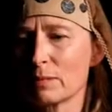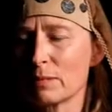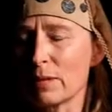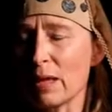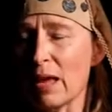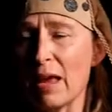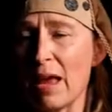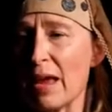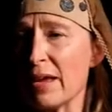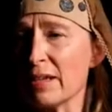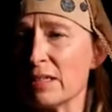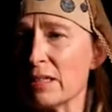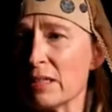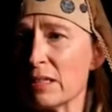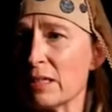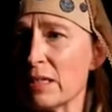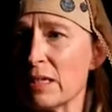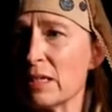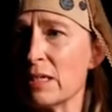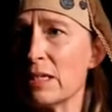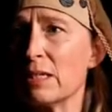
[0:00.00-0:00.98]
I hadn't
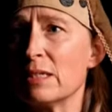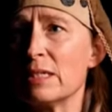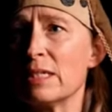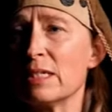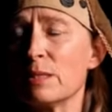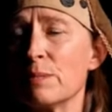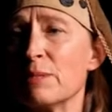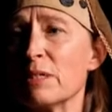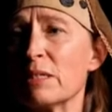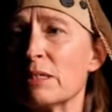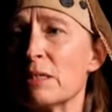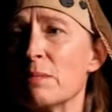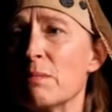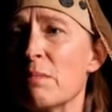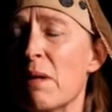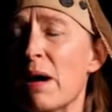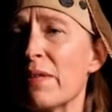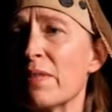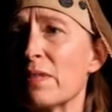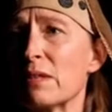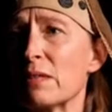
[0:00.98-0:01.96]
seen Dismas in
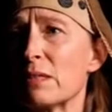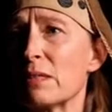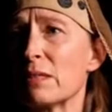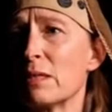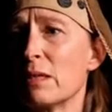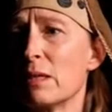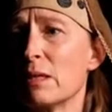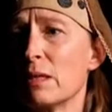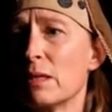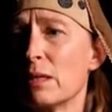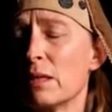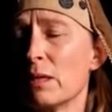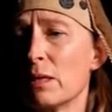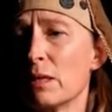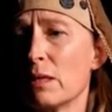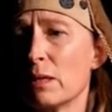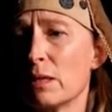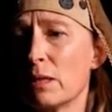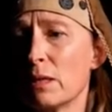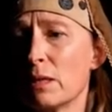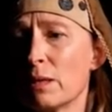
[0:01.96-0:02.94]
months,
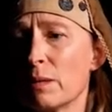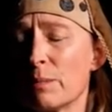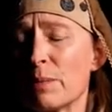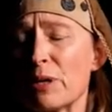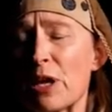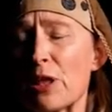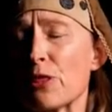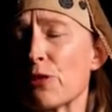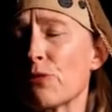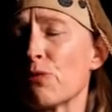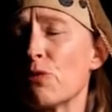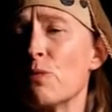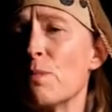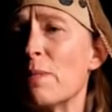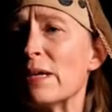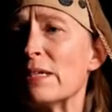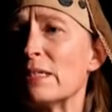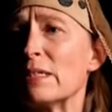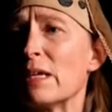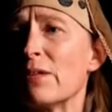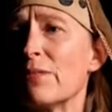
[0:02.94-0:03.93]
but I threw
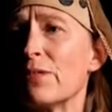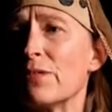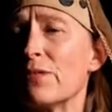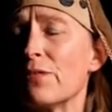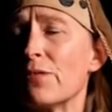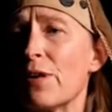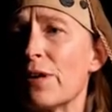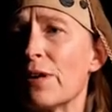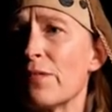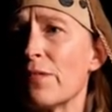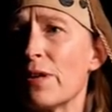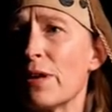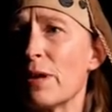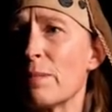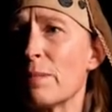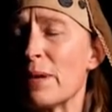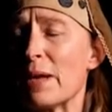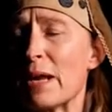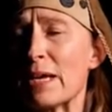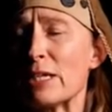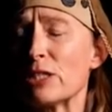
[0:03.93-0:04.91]
myself in front of him
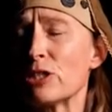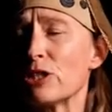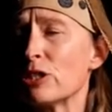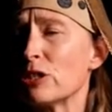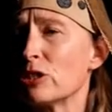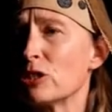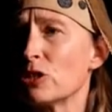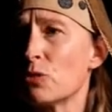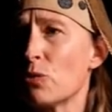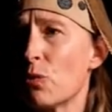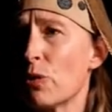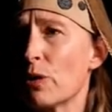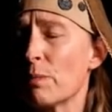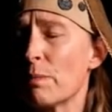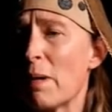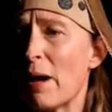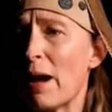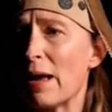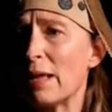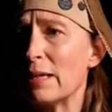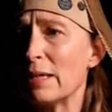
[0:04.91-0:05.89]
and I turned toward
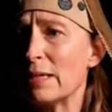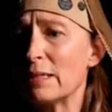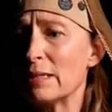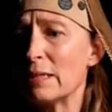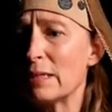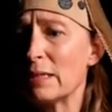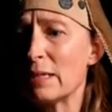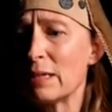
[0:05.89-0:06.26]
Pilate